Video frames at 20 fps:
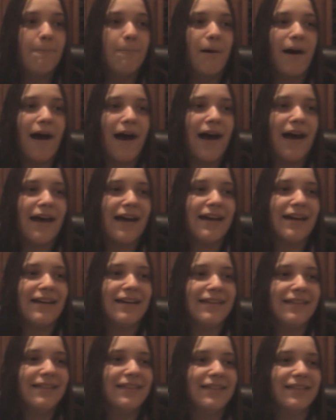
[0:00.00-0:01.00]

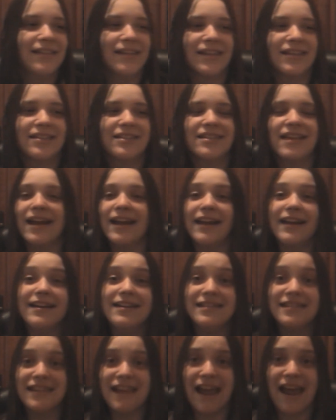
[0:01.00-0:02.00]
By the
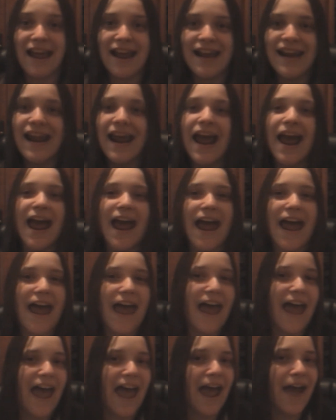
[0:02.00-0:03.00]
second day,
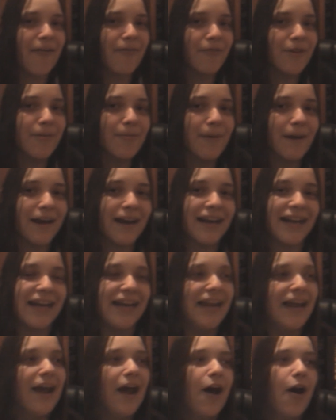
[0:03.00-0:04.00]

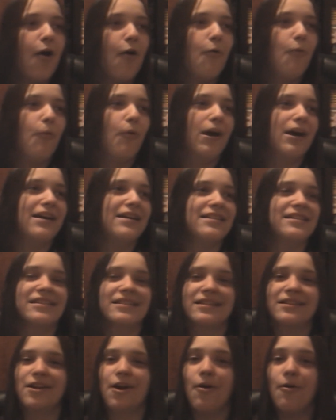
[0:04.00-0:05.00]
everybody
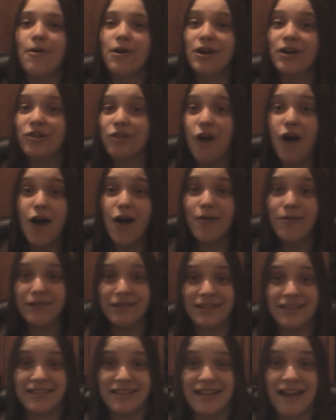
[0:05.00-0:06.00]
was going along
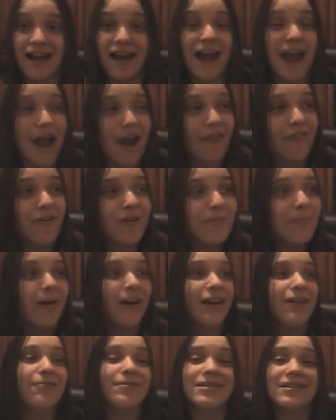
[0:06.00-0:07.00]
with this guy.
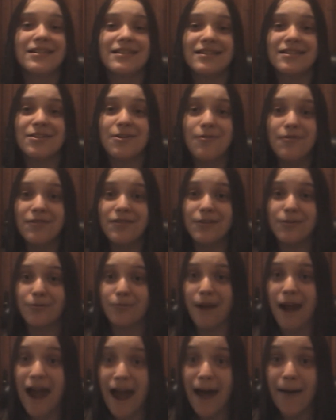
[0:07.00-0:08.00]
Everybody was doing the
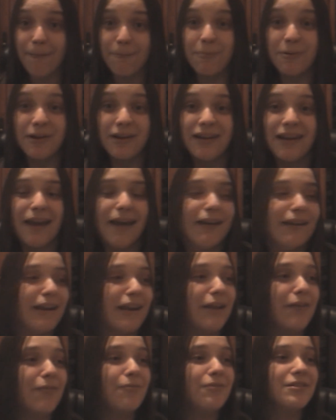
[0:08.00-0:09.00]
rap. And
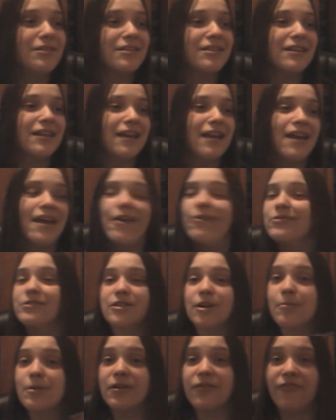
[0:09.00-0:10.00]
it was
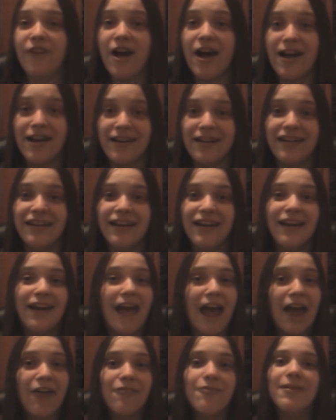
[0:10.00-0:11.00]
so much fun.
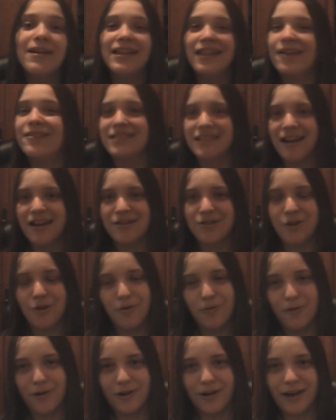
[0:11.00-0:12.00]
Everybody loves the ice
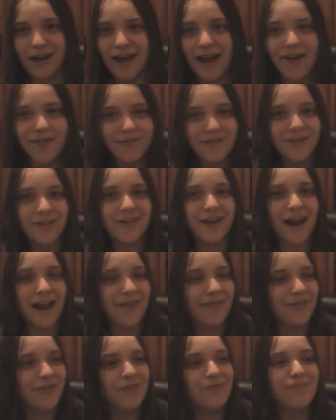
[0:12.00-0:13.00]
cold water guy.
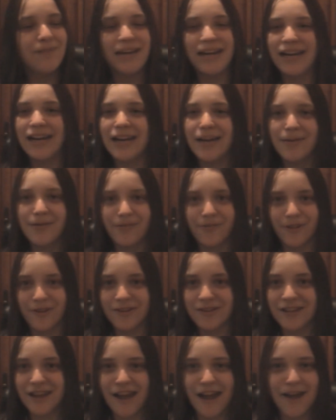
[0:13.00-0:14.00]
After you meet him the
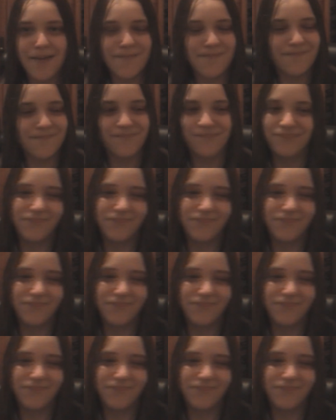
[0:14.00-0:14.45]
first time,